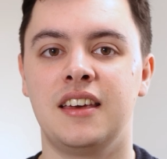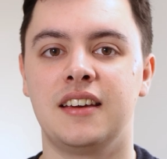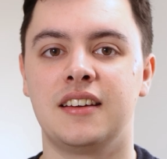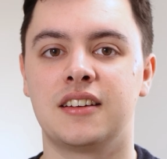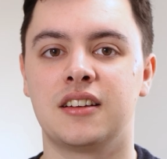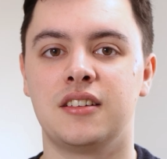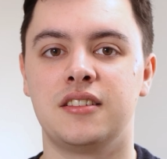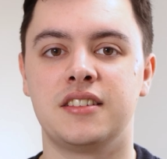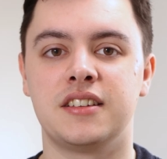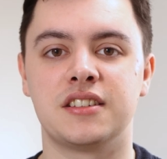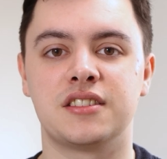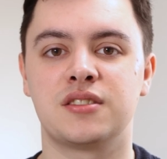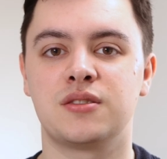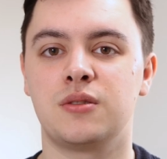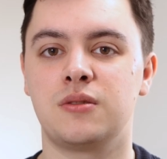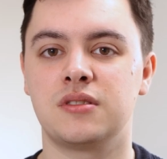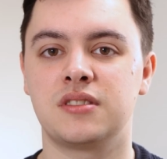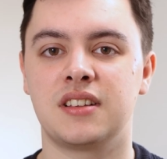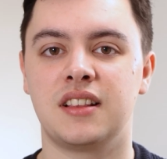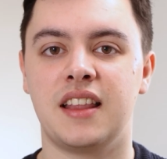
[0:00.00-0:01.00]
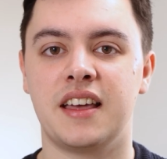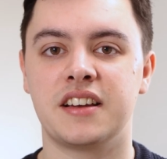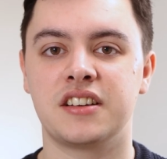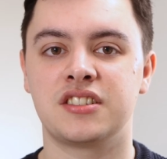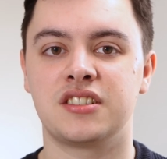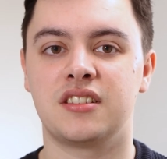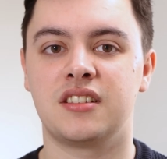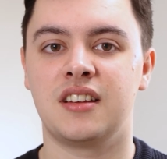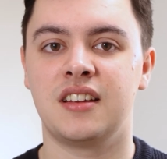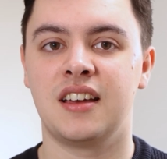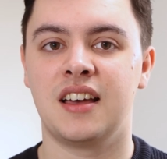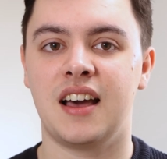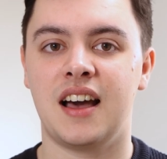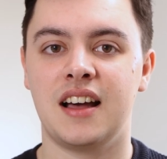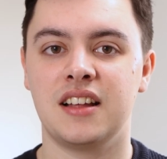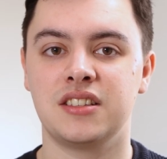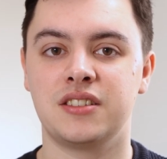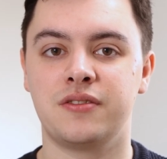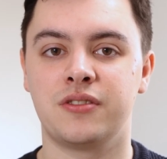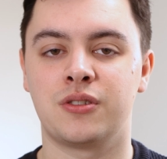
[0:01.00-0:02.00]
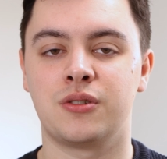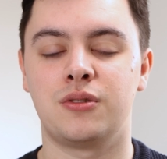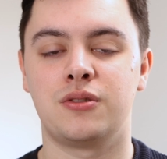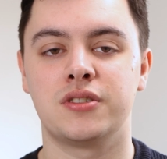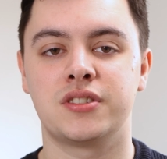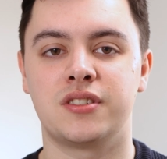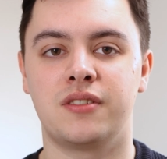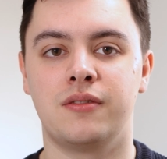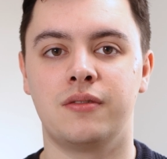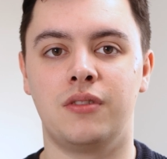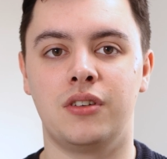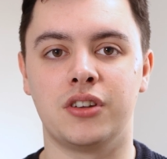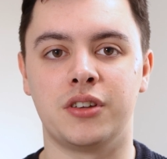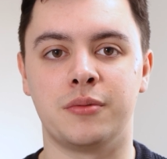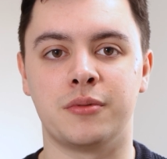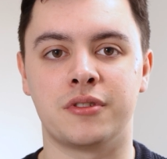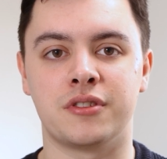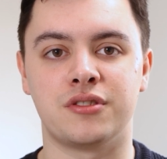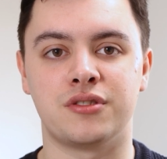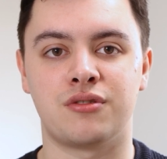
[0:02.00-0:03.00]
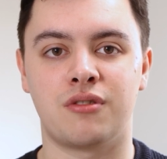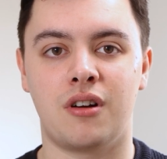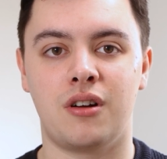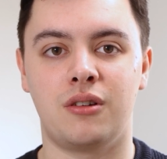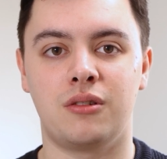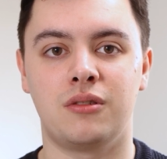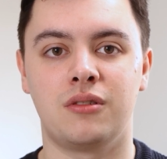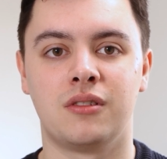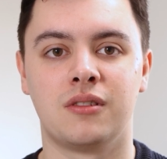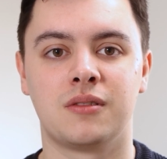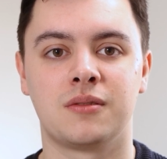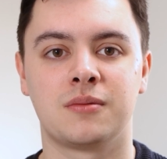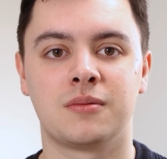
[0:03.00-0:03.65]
including source selection and of course volume control.